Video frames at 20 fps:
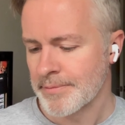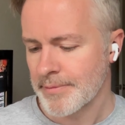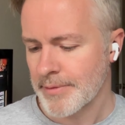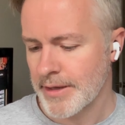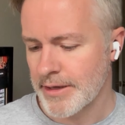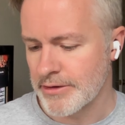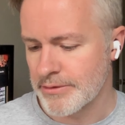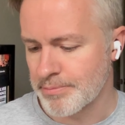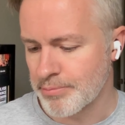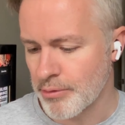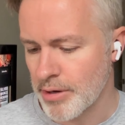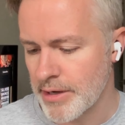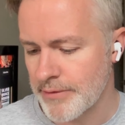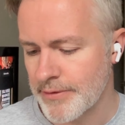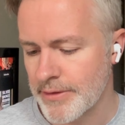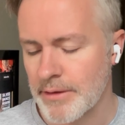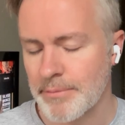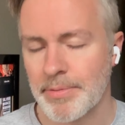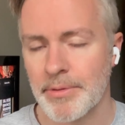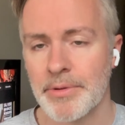is Brave
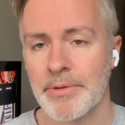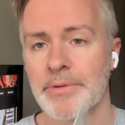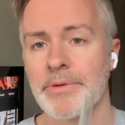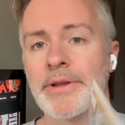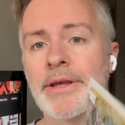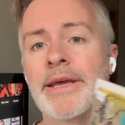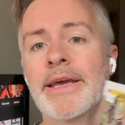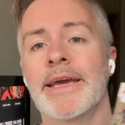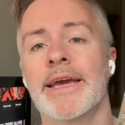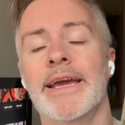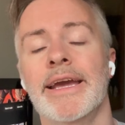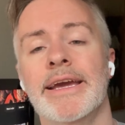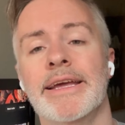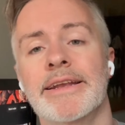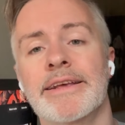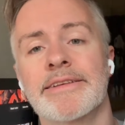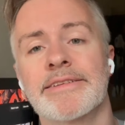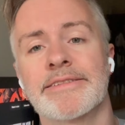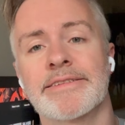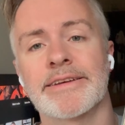and the Bold
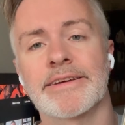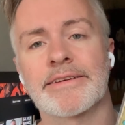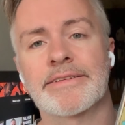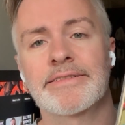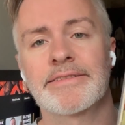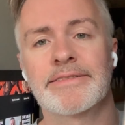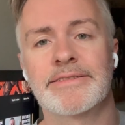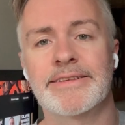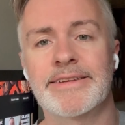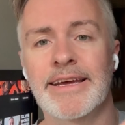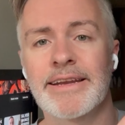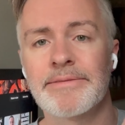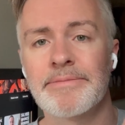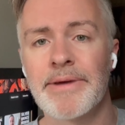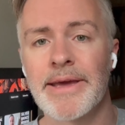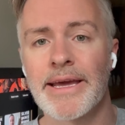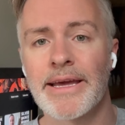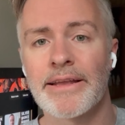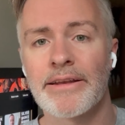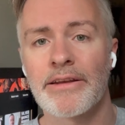86, Dead
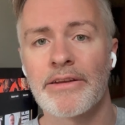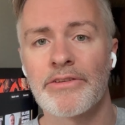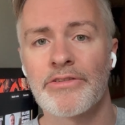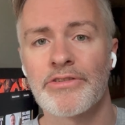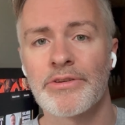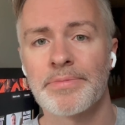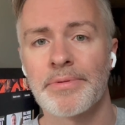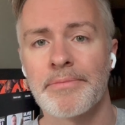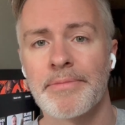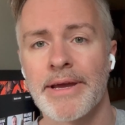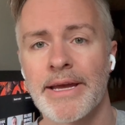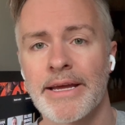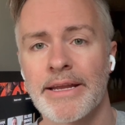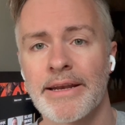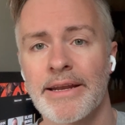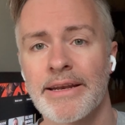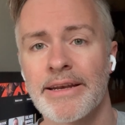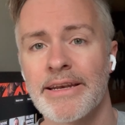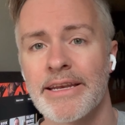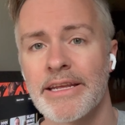Man,
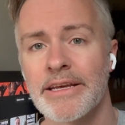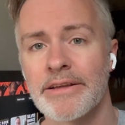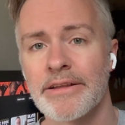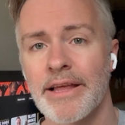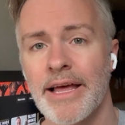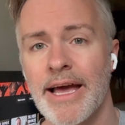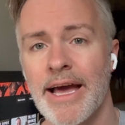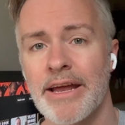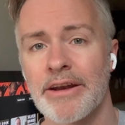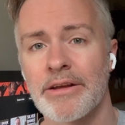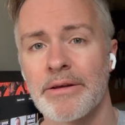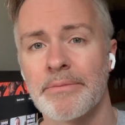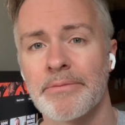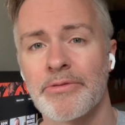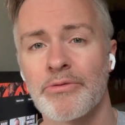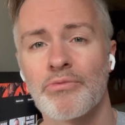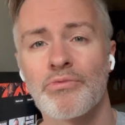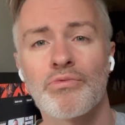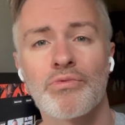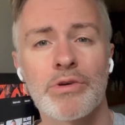Superman, Neal
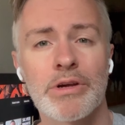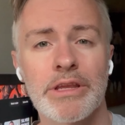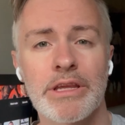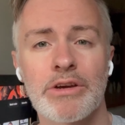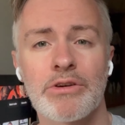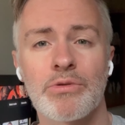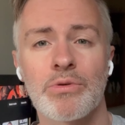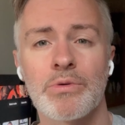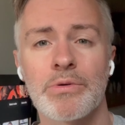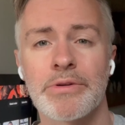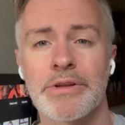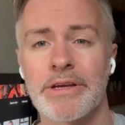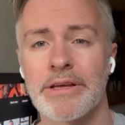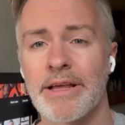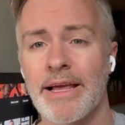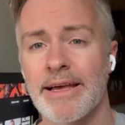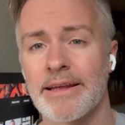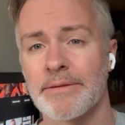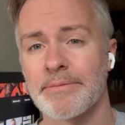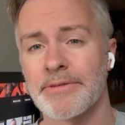Adams. Really cool
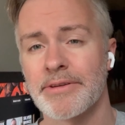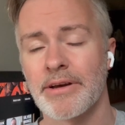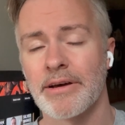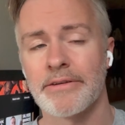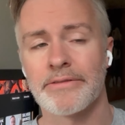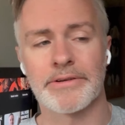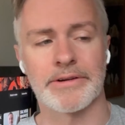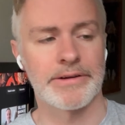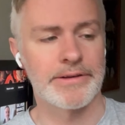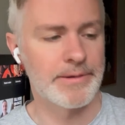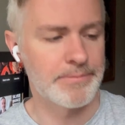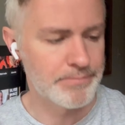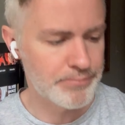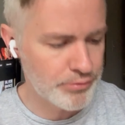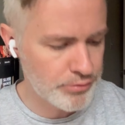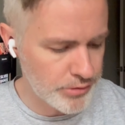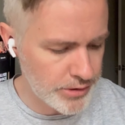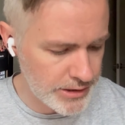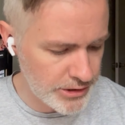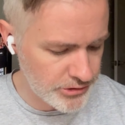Neal Adams cover. I'm
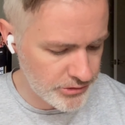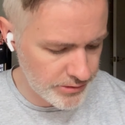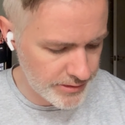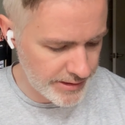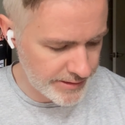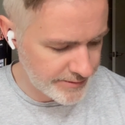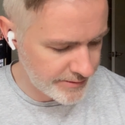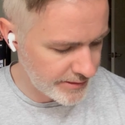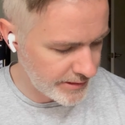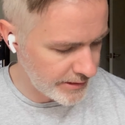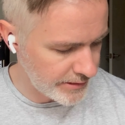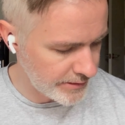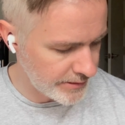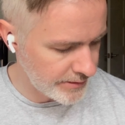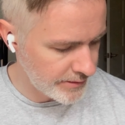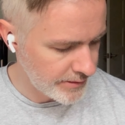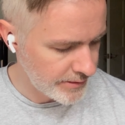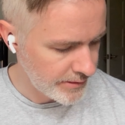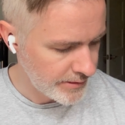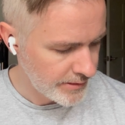pretty sure that's
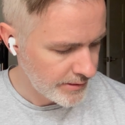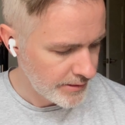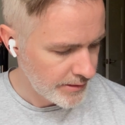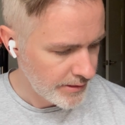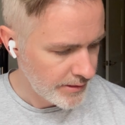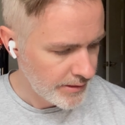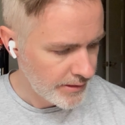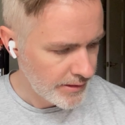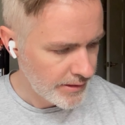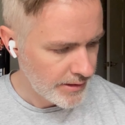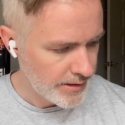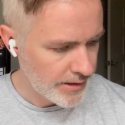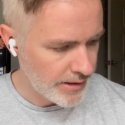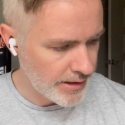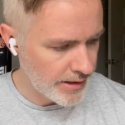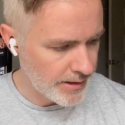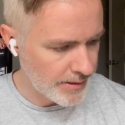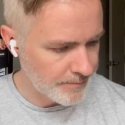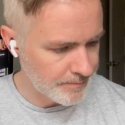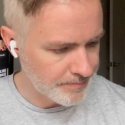Neal.
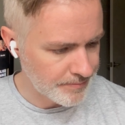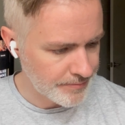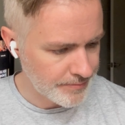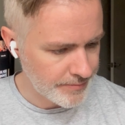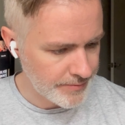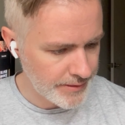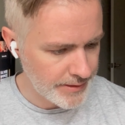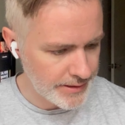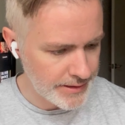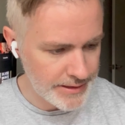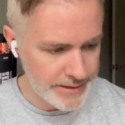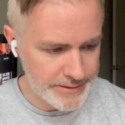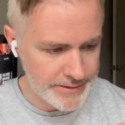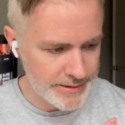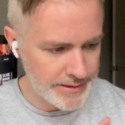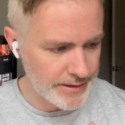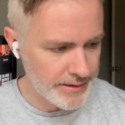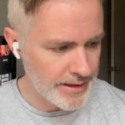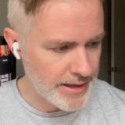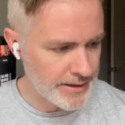Um, he
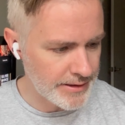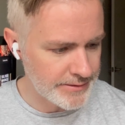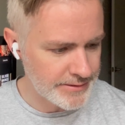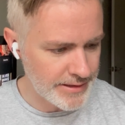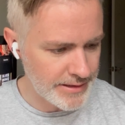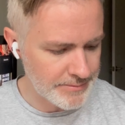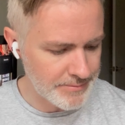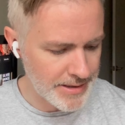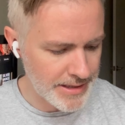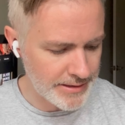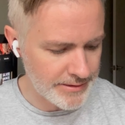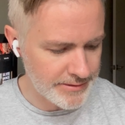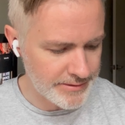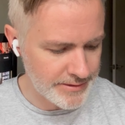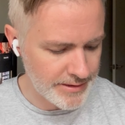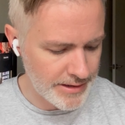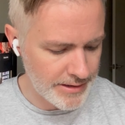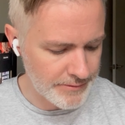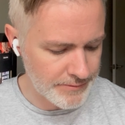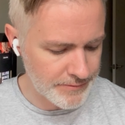did a lot of Dead Man
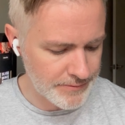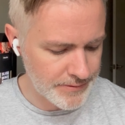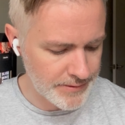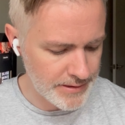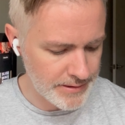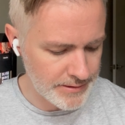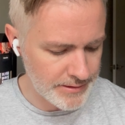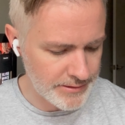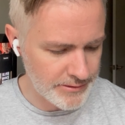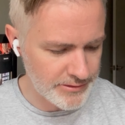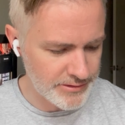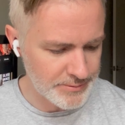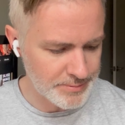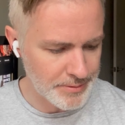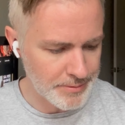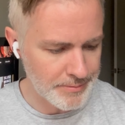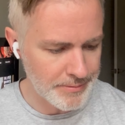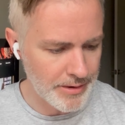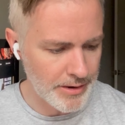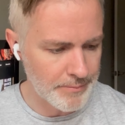stuff. He did
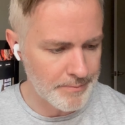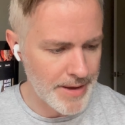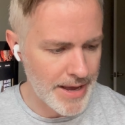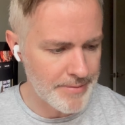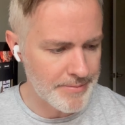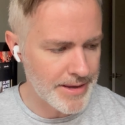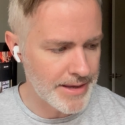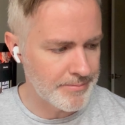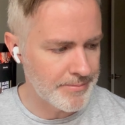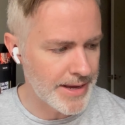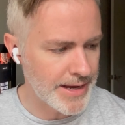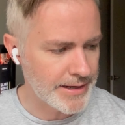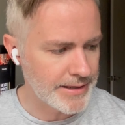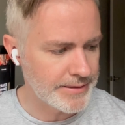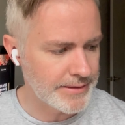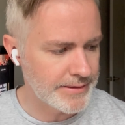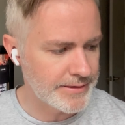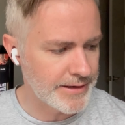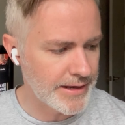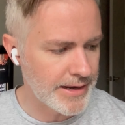Super or Batman back
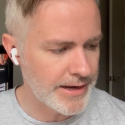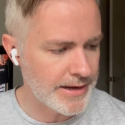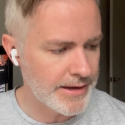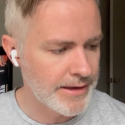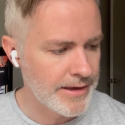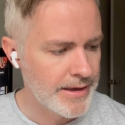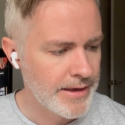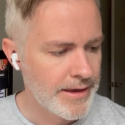in the day.